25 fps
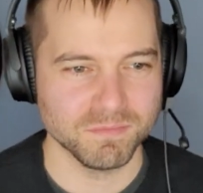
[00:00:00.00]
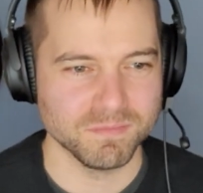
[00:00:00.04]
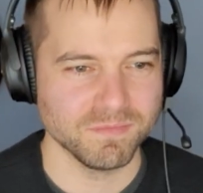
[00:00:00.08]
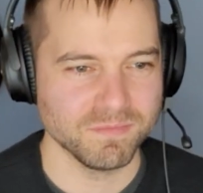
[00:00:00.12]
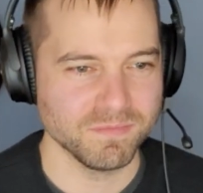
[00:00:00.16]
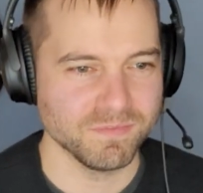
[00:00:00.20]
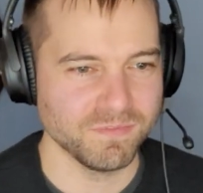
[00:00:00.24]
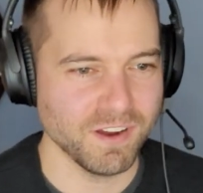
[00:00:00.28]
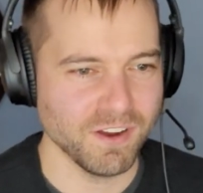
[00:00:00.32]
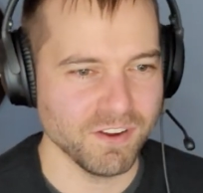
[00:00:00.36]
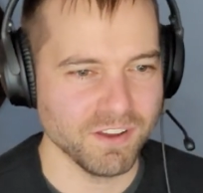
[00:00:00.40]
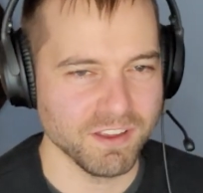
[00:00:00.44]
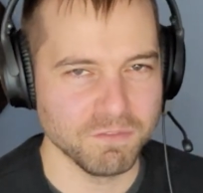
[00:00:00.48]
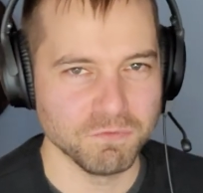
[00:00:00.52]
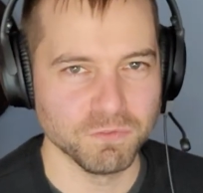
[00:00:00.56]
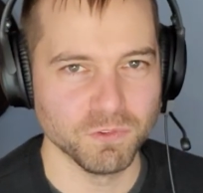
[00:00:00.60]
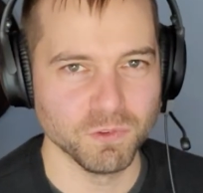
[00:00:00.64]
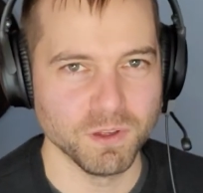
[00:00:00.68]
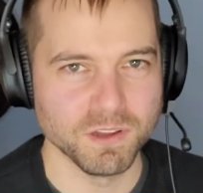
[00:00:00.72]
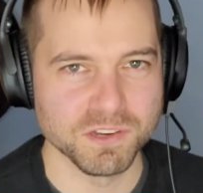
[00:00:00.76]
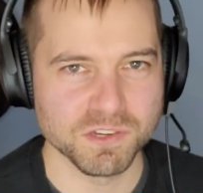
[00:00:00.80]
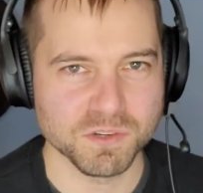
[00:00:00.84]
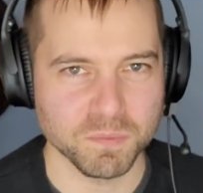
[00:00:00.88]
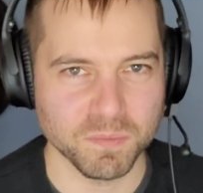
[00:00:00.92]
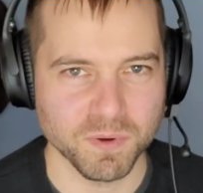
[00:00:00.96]
very
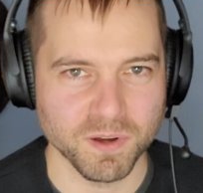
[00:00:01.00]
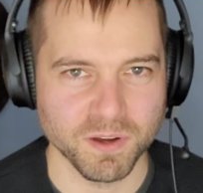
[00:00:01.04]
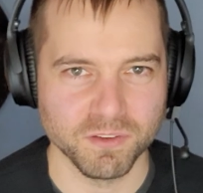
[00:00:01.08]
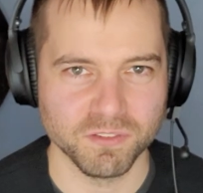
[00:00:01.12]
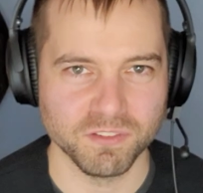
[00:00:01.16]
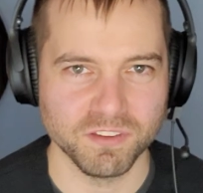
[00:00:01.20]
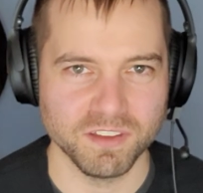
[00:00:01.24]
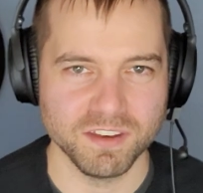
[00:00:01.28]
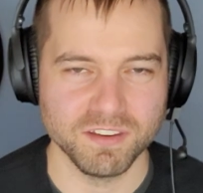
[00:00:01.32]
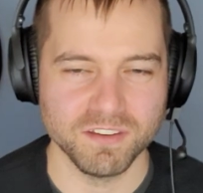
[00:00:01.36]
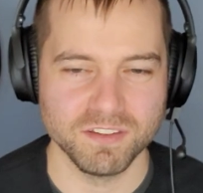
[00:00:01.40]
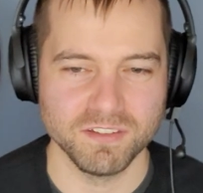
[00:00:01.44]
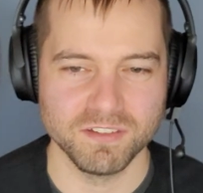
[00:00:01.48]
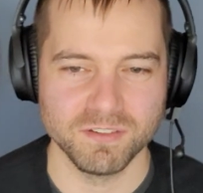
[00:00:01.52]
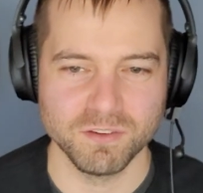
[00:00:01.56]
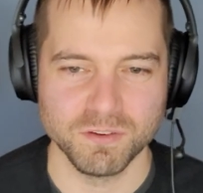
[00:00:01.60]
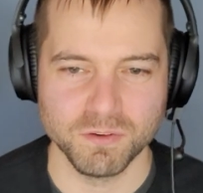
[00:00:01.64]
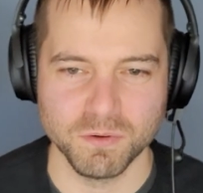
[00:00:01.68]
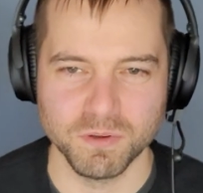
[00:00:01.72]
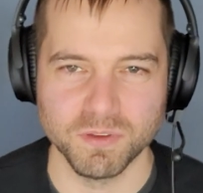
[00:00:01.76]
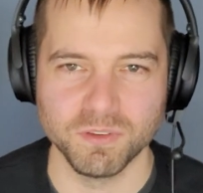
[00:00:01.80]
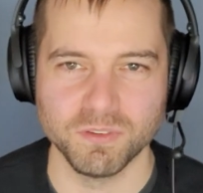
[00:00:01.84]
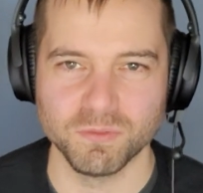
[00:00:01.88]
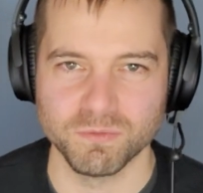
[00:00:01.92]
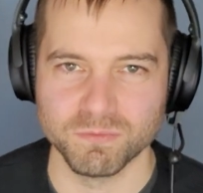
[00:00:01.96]
influential person who
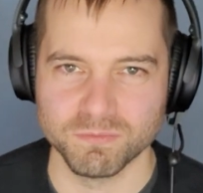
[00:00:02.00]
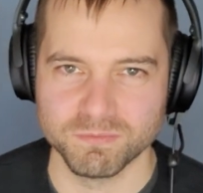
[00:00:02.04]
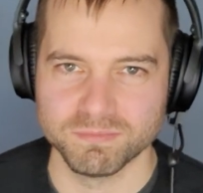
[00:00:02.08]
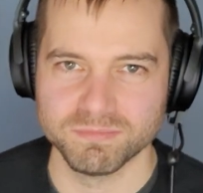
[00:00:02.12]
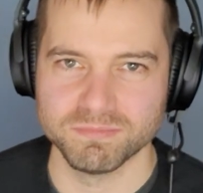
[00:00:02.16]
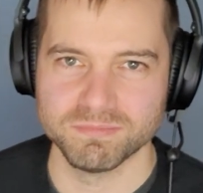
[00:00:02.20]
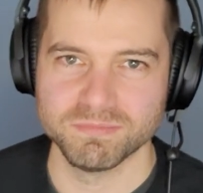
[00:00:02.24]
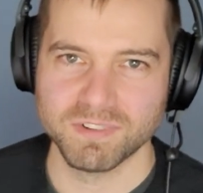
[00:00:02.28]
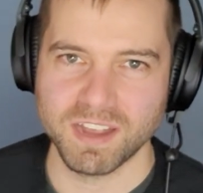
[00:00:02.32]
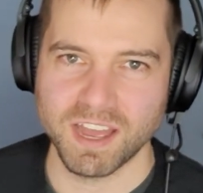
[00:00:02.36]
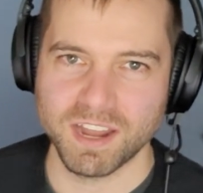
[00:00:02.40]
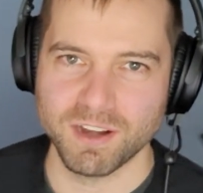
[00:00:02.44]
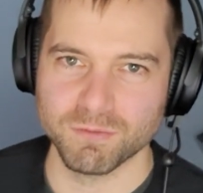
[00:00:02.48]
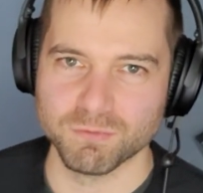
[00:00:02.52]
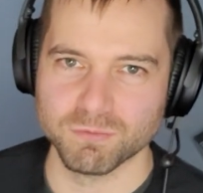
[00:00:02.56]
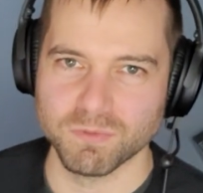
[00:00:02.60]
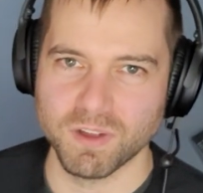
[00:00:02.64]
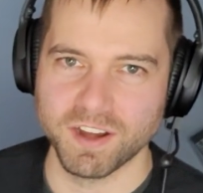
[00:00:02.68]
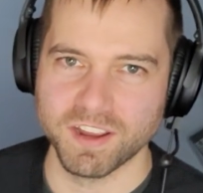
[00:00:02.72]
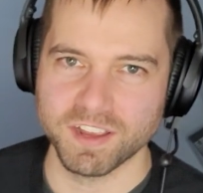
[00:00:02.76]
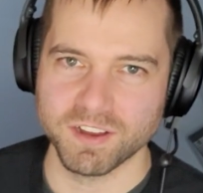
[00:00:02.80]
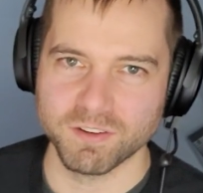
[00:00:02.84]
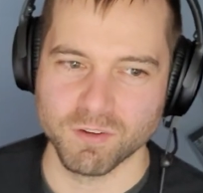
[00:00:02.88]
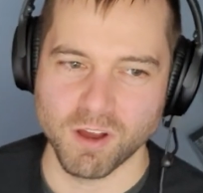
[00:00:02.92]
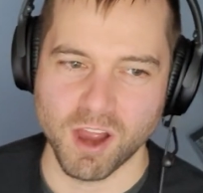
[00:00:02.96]
was kind of
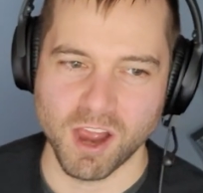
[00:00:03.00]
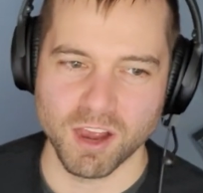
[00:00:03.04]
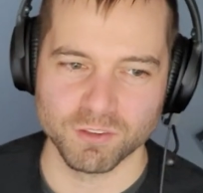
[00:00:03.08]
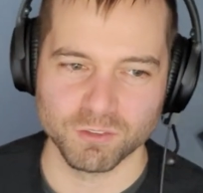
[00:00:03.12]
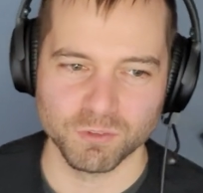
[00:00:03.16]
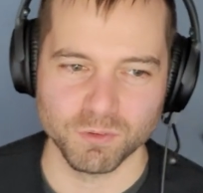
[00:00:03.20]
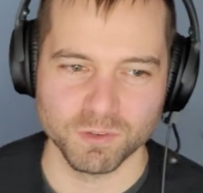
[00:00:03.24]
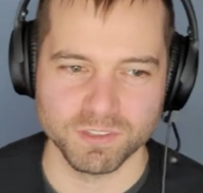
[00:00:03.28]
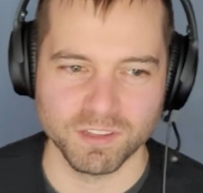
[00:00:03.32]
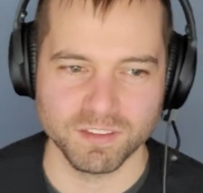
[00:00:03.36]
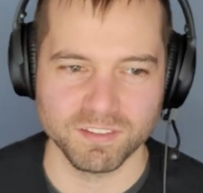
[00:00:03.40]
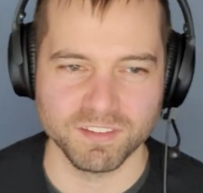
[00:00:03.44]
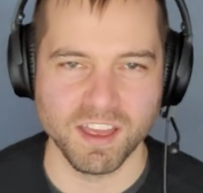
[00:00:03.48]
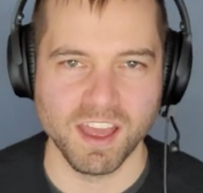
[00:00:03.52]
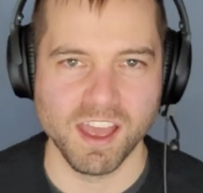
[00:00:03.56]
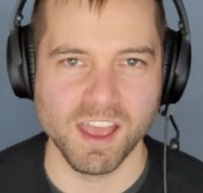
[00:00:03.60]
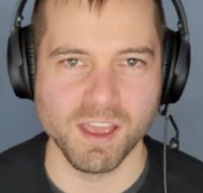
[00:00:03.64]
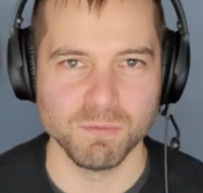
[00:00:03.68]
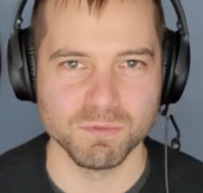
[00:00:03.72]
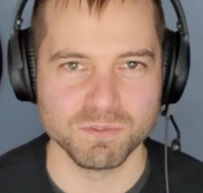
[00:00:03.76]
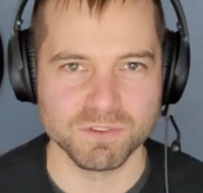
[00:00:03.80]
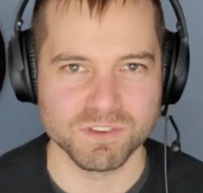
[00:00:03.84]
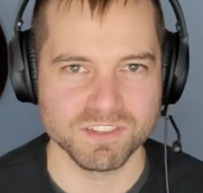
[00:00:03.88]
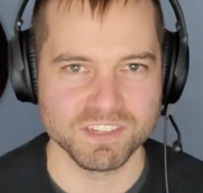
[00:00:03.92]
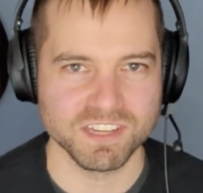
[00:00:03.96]
running Roxor at the time,
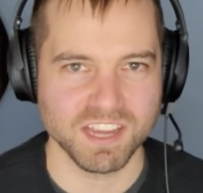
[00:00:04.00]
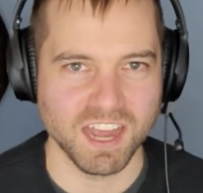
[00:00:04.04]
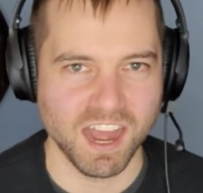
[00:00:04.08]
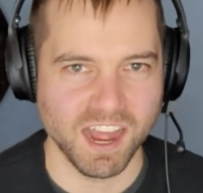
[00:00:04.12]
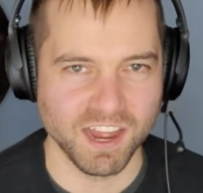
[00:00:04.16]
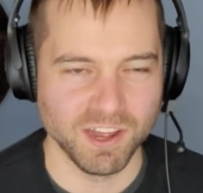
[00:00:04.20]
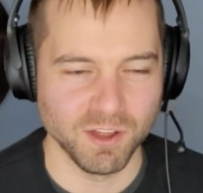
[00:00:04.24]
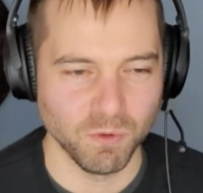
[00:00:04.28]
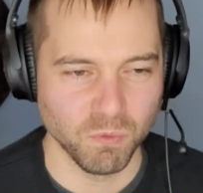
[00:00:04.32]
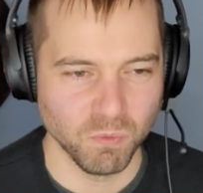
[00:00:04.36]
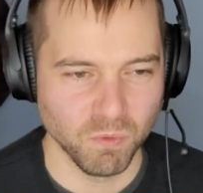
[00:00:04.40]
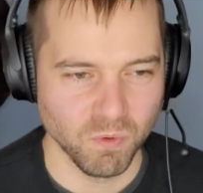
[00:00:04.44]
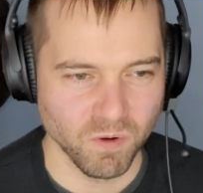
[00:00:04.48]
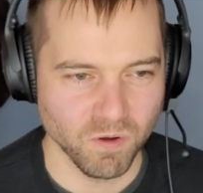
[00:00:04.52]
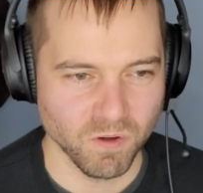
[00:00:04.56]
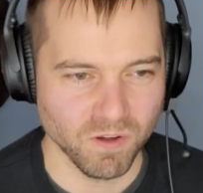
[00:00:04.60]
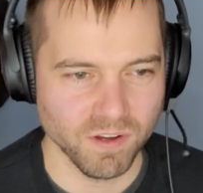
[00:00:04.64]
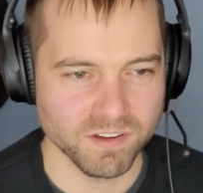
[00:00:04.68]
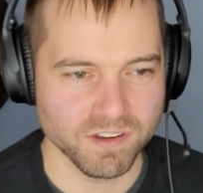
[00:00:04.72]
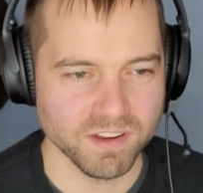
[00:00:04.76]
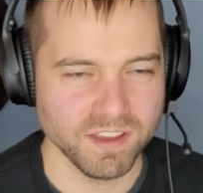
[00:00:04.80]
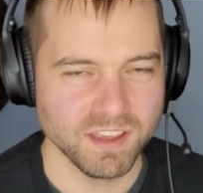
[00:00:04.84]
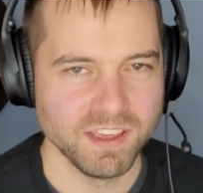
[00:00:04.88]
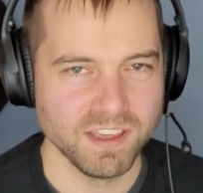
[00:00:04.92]
which is Kyle Ward.